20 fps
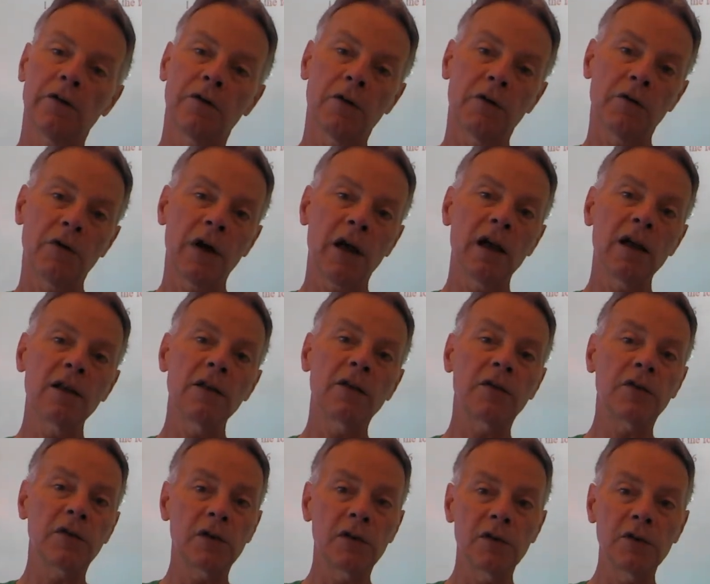Okay, the
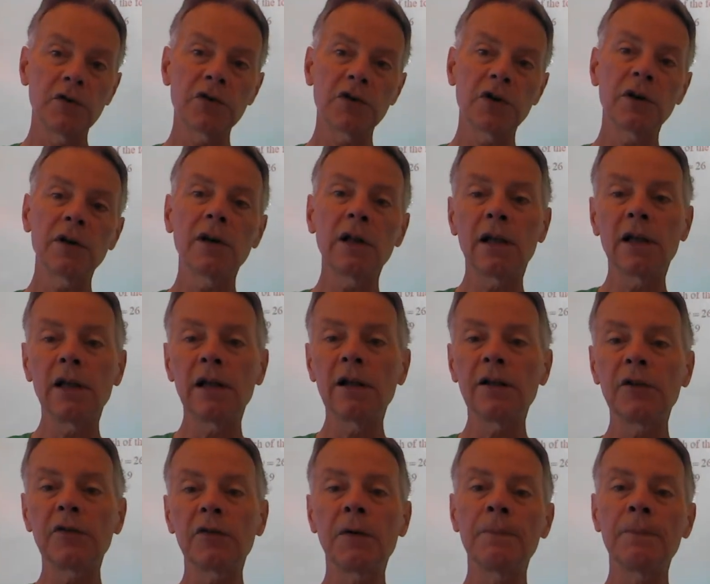solution
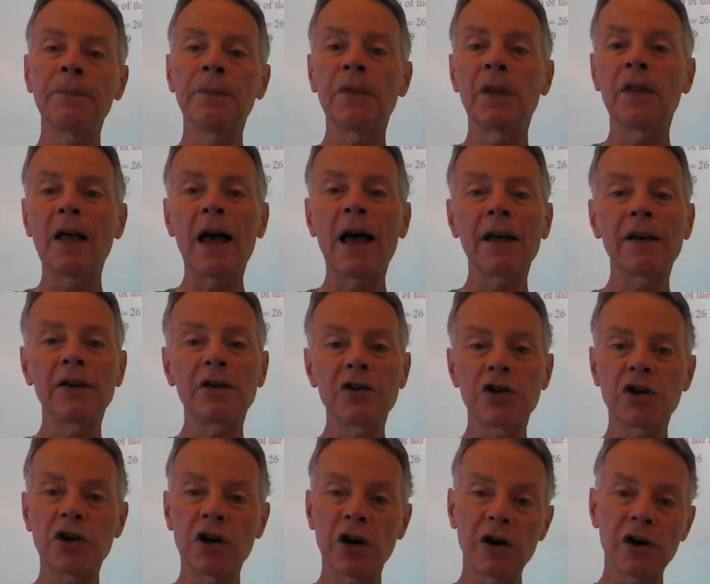is that
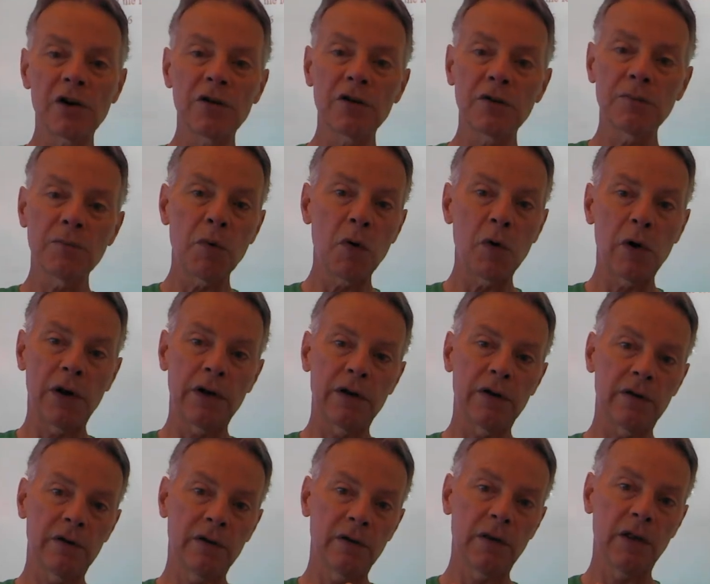shared point
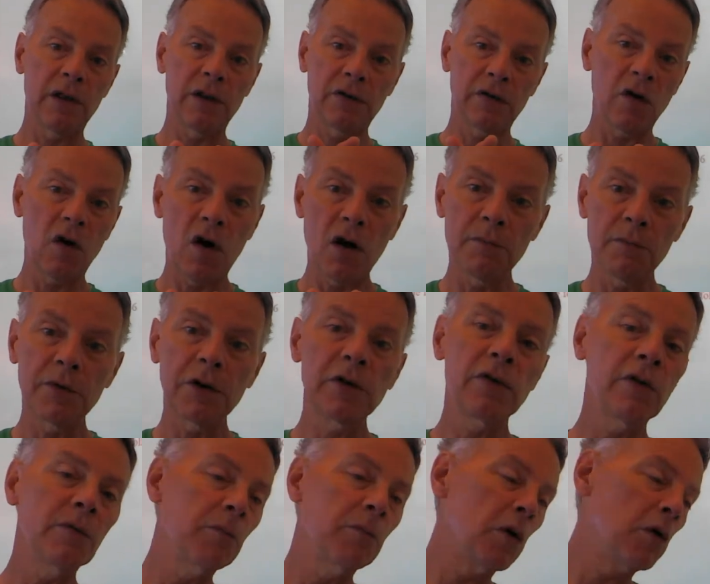that's common
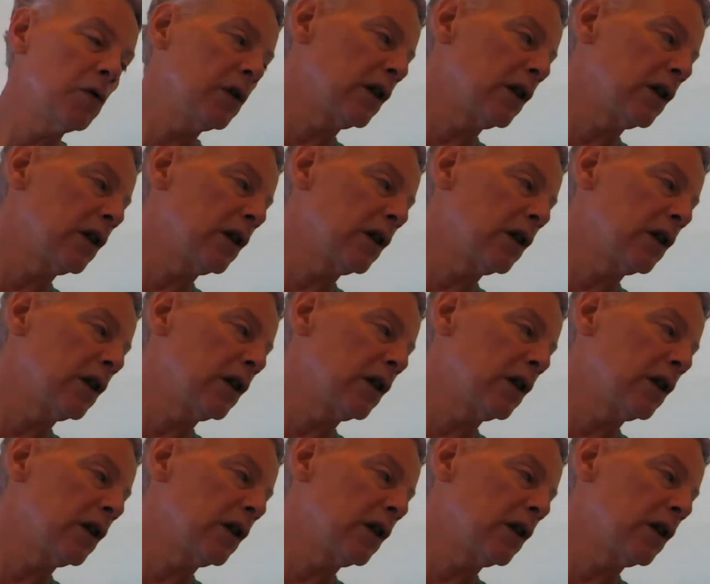to both